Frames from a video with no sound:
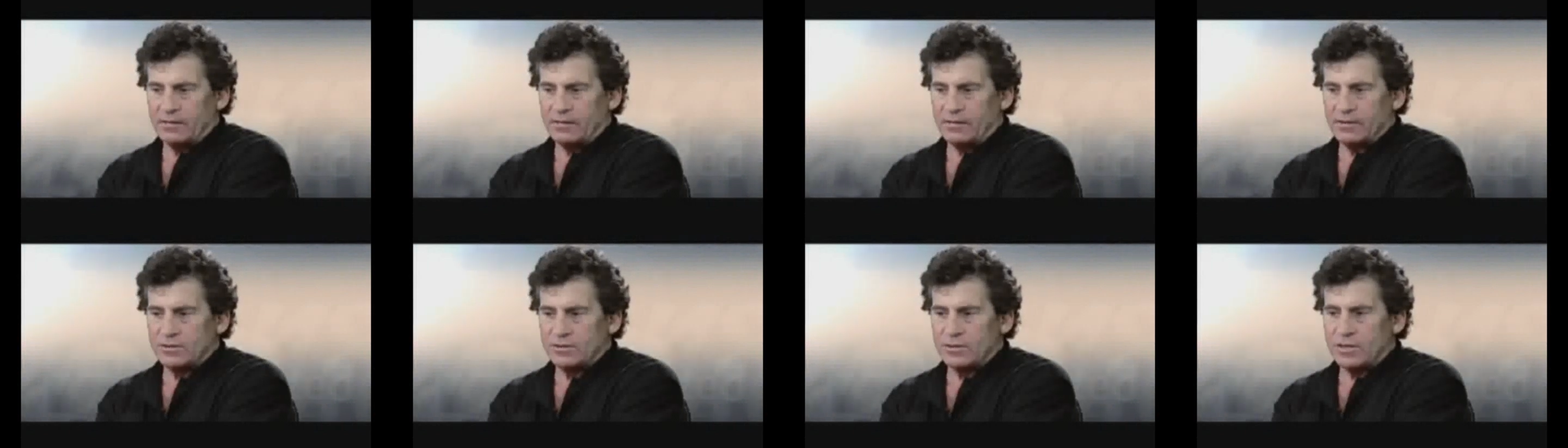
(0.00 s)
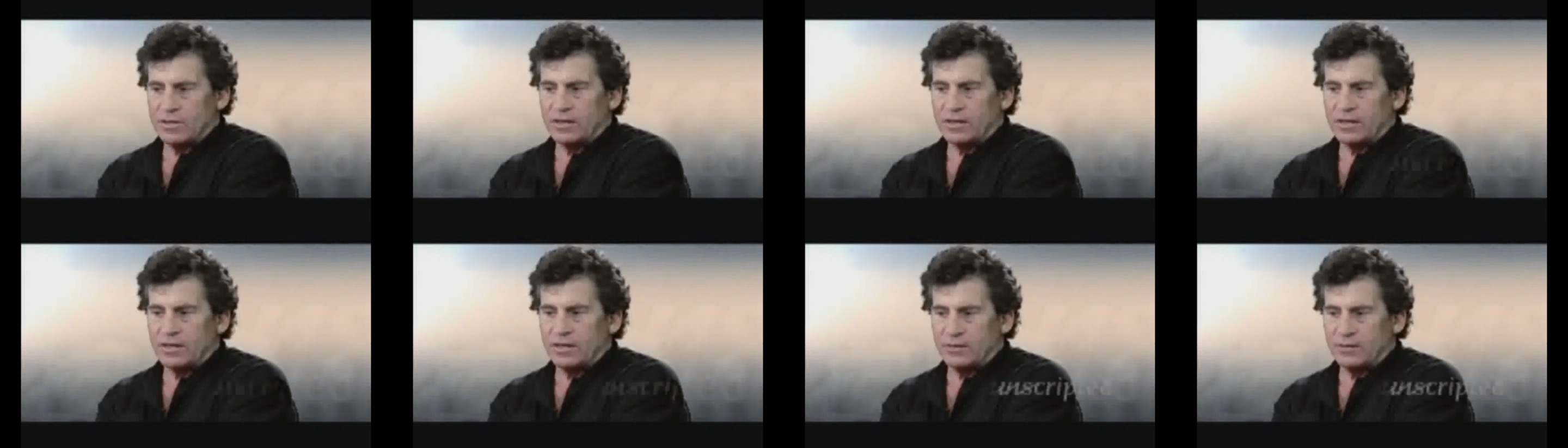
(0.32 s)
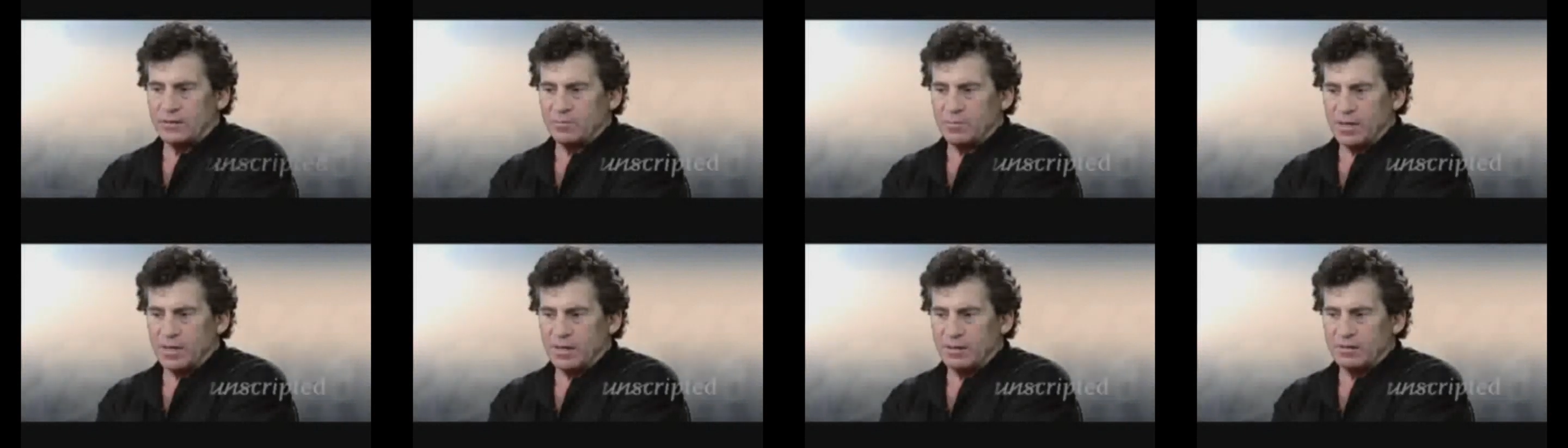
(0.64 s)
You're talking
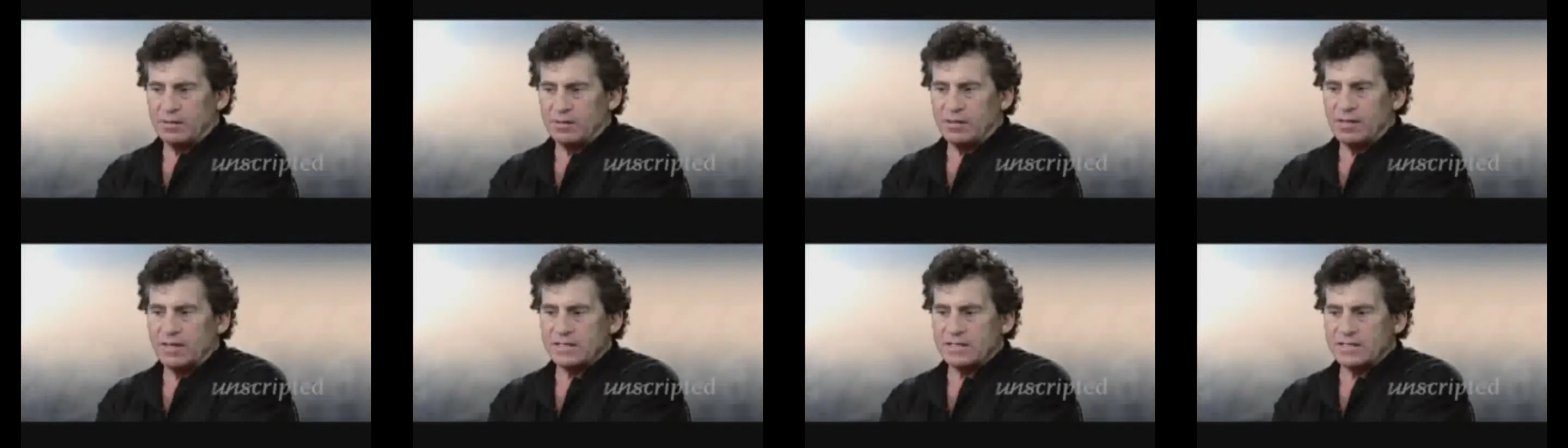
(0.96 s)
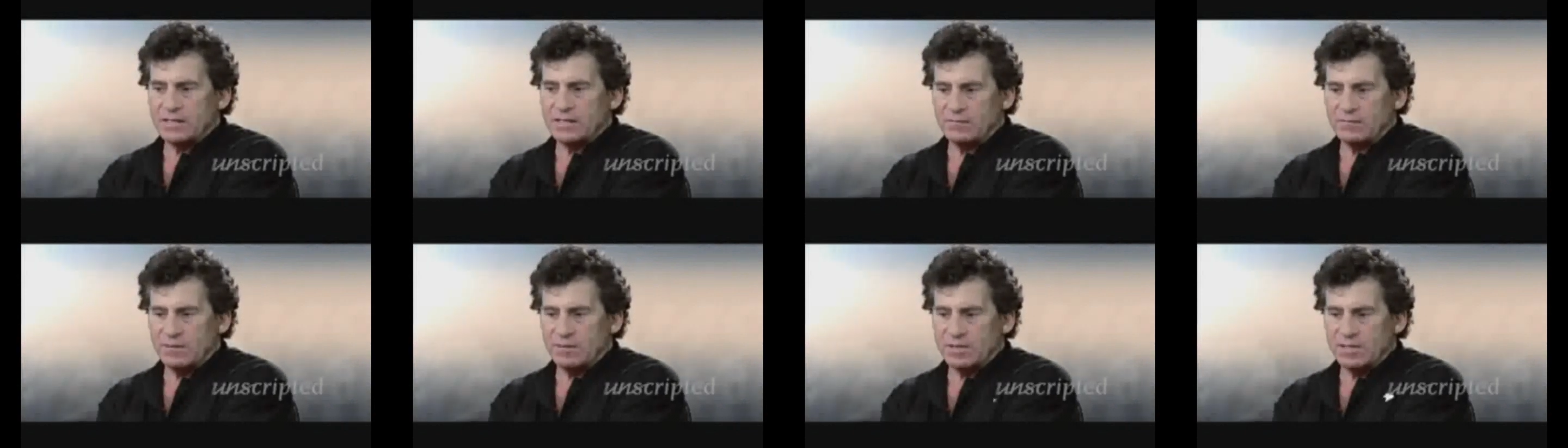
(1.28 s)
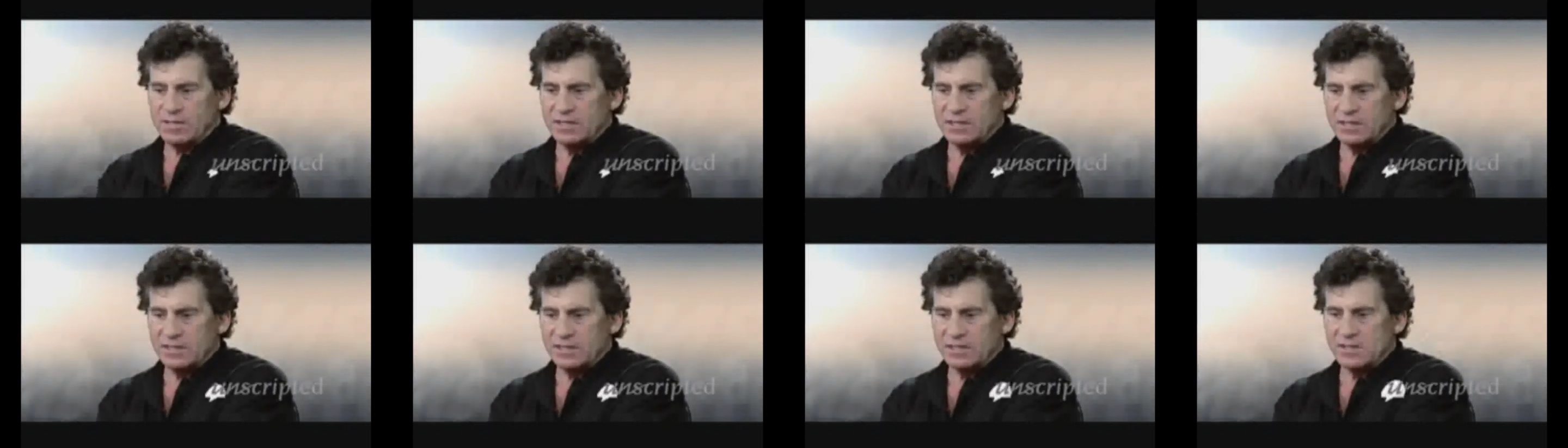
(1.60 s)
about, yes, there
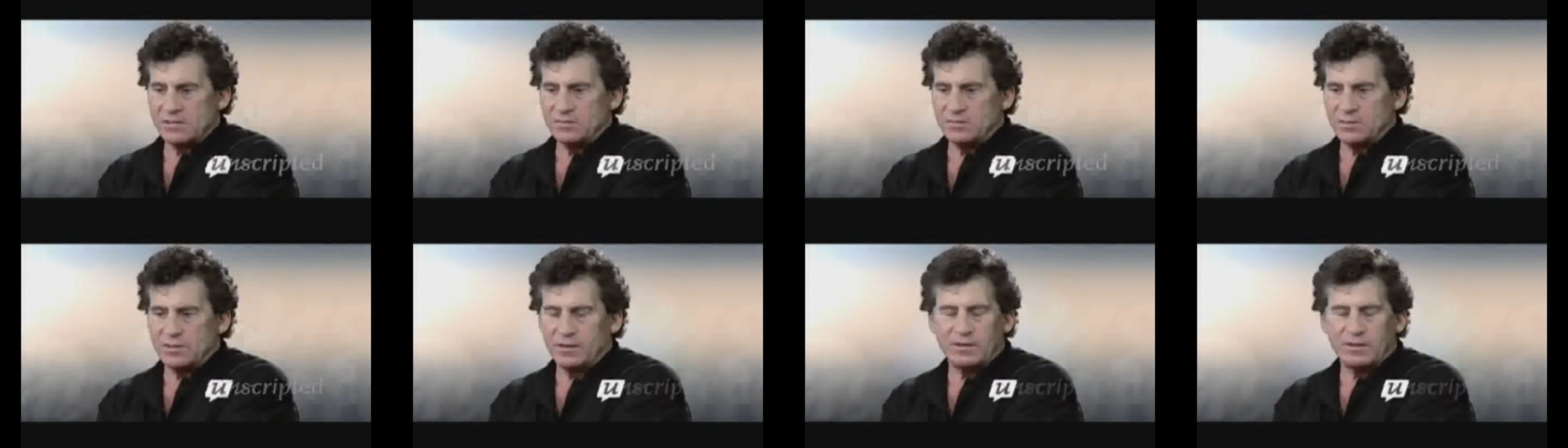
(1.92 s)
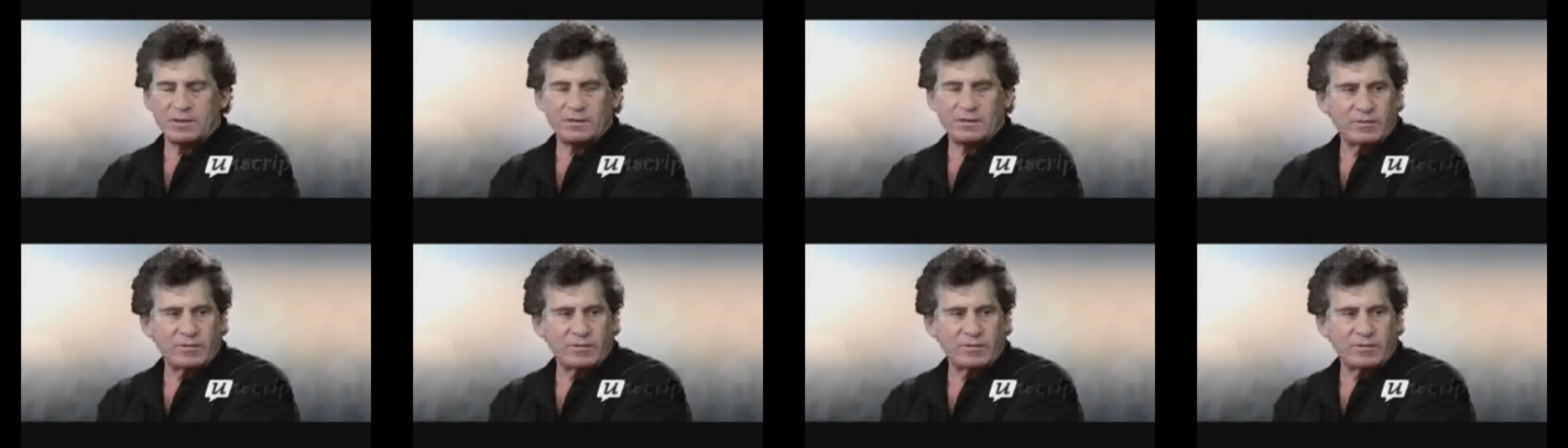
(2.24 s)
is a discipline,